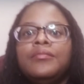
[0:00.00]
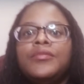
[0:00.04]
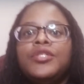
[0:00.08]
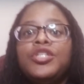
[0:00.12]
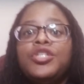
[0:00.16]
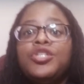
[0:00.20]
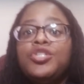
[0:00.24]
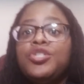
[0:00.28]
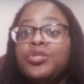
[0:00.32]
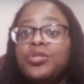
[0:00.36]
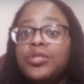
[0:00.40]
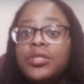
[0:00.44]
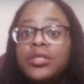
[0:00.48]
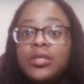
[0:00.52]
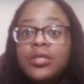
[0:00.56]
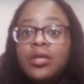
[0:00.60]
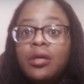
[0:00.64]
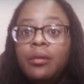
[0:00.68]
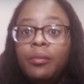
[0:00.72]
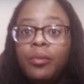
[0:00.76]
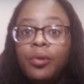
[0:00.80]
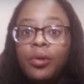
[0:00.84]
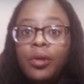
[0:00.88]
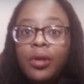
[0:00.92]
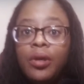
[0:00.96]
Did you
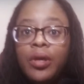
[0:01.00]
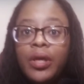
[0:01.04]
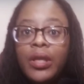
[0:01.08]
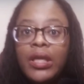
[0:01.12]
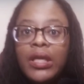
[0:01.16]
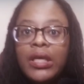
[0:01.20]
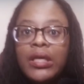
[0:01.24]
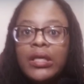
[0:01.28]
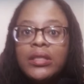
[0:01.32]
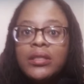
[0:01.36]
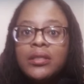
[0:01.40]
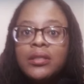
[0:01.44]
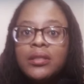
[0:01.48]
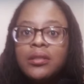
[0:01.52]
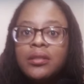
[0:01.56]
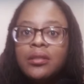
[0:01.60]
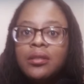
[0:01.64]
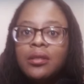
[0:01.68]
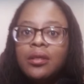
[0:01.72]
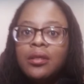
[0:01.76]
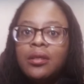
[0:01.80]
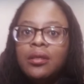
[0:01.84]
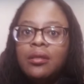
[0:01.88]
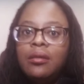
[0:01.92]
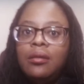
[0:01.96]
stumble on
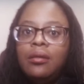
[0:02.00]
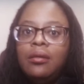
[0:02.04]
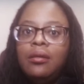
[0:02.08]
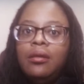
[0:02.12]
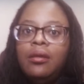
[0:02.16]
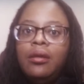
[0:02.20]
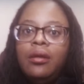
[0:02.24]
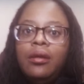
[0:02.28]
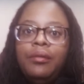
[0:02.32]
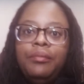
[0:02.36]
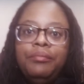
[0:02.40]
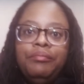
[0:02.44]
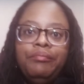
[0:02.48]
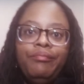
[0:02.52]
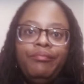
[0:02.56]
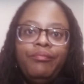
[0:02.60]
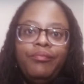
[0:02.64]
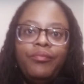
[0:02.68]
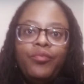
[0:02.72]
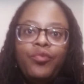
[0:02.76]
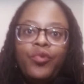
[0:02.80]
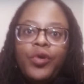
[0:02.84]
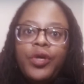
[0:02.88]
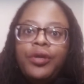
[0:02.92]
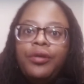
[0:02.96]
this?
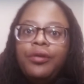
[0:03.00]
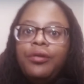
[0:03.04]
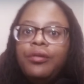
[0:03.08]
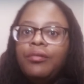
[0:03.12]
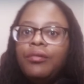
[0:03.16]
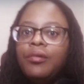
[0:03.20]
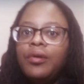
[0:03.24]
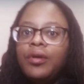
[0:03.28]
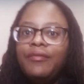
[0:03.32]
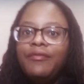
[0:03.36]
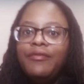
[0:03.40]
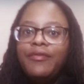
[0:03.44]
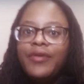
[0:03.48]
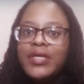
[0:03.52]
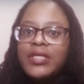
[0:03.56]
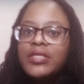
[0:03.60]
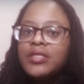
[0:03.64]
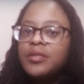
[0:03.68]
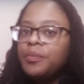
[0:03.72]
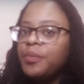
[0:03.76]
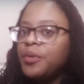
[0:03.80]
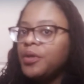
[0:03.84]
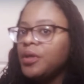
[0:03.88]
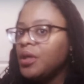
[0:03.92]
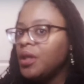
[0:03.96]
Were you on
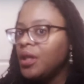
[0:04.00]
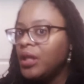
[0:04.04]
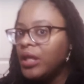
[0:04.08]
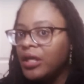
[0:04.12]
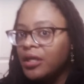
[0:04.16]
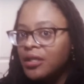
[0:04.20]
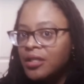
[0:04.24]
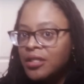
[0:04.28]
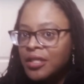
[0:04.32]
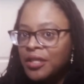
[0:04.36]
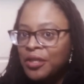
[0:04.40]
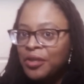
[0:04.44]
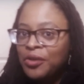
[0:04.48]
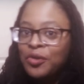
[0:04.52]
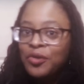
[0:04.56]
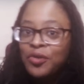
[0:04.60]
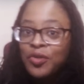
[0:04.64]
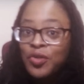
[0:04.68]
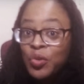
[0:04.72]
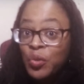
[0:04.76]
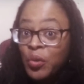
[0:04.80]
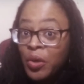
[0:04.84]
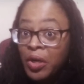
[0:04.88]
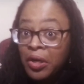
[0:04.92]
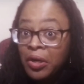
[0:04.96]
Facebook, LinkedIn,
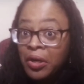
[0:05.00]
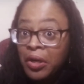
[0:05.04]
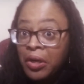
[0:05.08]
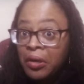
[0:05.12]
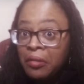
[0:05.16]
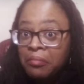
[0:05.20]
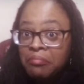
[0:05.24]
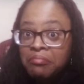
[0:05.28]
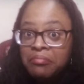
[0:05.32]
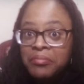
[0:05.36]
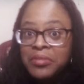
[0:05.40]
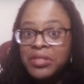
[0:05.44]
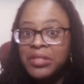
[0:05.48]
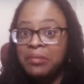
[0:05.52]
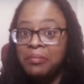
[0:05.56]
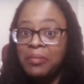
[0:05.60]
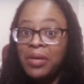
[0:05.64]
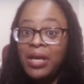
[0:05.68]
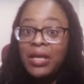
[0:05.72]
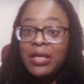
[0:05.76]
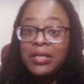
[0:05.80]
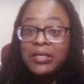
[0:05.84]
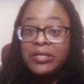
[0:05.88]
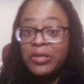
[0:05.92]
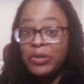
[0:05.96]
or Twitter?
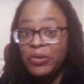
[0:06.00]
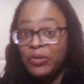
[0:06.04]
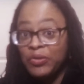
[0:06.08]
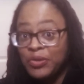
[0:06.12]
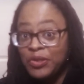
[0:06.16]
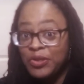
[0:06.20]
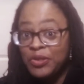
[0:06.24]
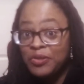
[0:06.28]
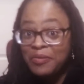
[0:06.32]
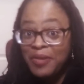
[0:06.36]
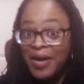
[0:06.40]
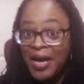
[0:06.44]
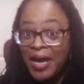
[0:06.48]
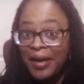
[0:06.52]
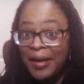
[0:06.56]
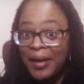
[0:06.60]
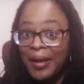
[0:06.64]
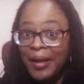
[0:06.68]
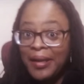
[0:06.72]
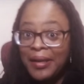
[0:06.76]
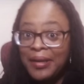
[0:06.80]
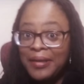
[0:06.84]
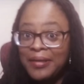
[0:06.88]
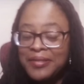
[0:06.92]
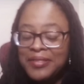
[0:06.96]
Somebody told you about
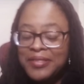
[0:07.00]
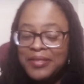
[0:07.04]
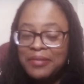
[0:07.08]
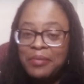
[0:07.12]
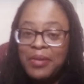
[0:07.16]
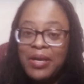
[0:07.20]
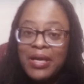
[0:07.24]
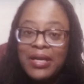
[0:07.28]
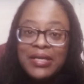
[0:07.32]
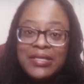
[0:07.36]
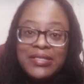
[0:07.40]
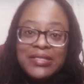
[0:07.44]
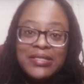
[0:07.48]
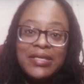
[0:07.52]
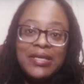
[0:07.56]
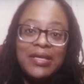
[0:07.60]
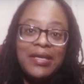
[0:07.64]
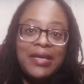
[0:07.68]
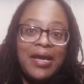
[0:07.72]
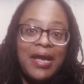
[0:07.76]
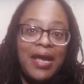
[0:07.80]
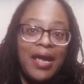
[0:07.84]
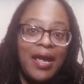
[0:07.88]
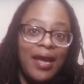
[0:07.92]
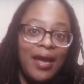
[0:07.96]
it? Somebody
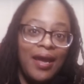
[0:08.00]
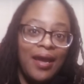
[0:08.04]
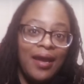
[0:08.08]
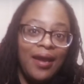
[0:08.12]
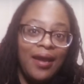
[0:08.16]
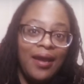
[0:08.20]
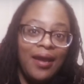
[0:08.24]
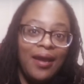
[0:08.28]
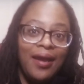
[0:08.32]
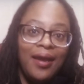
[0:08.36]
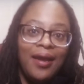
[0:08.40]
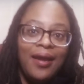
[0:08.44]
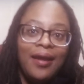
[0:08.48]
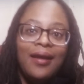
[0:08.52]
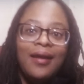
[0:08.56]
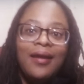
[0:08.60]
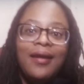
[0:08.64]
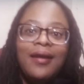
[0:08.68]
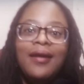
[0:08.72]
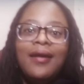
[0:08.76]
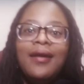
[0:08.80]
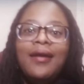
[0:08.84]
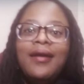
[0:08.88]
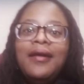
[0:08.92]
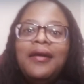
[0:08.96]
said,
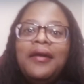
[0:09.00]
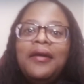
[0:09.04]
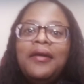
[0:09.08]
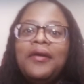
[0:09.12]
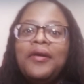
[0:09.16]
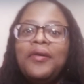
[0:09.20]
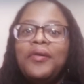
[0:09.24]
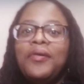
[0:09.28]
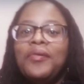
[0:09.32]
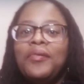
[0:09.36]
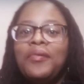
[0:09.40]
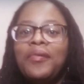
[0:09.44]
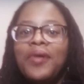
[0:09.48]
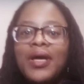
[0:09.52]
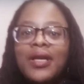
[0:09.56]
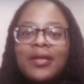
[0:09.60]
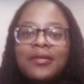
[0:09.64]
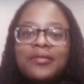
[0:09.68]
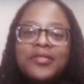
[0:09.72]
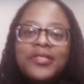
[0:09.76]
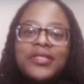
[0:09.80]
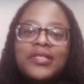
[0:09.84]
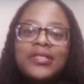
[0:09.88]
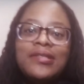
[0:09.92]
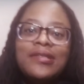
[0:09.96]
hey, you know, why
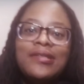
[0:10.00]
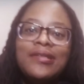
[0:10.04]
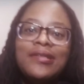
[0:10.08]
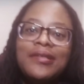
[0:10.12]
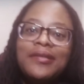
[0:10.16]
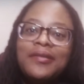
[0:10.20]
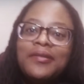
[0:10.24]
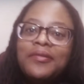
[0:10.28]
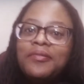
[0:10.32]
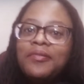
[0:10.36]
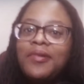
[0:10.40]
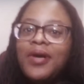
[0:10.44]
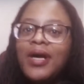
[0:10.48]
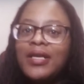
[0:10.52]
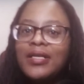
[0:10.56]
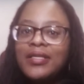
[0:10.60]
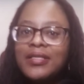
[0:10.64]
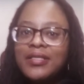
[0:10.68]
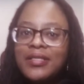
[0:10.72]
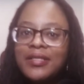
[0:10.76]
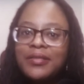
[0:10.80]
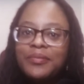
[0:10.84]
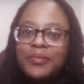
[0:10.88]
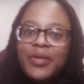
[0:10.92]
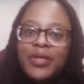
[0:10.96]
don't you watch
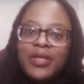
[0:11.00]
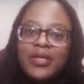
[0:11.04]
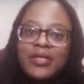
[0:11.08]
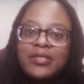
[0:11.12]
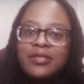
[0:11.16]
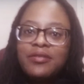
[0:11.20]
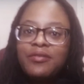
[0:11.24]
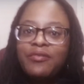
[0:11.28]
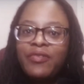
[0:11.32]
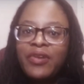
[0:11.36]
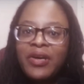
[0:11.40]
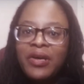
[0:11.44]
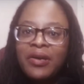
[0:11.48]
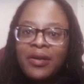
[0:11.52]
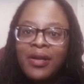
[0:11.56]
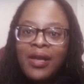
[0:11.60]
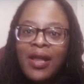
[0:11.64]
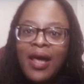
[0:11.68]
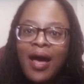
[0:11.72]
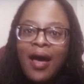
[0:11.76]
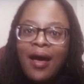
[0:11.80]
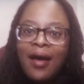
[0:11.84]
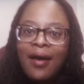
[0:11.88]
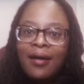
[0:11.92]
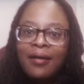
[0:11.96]
some of this Fair
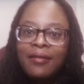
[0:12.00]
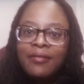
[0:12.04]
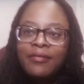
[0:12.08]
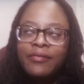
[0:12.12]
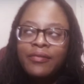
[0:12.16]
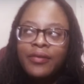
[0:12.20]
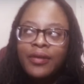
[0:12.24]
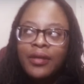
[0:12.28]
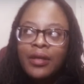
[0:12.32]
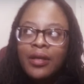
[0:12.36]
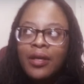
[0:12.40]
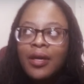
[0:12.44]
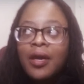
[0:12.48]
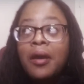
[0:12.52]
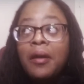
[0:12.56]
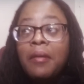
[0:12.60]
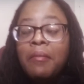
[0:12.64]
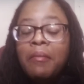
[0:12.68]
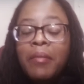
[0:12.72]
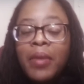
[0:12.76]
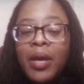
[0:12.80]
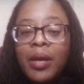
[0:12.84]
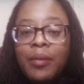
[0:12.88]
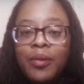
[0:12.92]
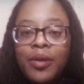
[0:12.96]
Live?
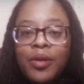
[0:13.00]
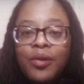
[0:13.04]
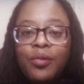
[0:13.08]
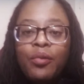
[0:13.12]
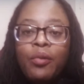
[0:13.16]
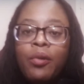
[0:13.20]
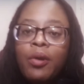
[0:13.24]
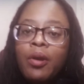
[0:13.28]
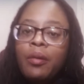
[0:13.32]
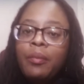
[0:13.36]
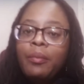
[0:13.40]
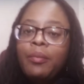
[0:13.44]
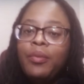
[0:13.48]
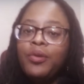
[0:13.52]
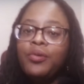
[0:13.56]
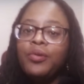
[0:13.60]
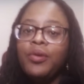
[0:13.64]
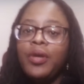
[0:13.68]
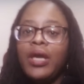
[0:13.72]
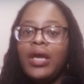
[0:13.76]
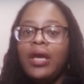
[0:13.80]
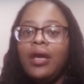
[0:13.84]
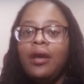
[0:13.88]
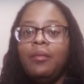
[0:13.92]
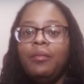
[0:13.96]
Maybe you were a
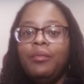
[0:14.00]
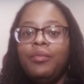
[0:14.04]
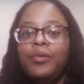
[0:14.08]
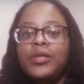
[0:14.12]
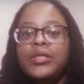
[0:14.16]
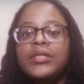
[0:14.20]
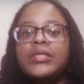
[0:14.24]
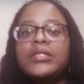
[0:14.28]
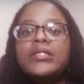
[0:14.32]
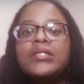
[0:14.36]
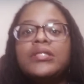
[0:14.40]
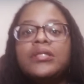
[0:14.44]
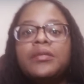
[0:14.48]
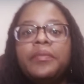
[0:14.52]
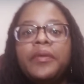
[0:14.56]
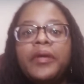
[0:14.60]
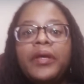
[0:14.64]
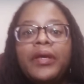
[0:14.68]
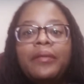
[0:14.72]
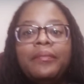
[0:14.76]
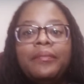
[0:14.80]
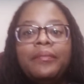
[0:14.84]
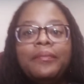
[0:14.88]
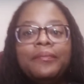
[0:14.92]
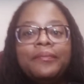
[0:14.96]
boot camp
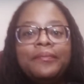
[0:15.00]
participant.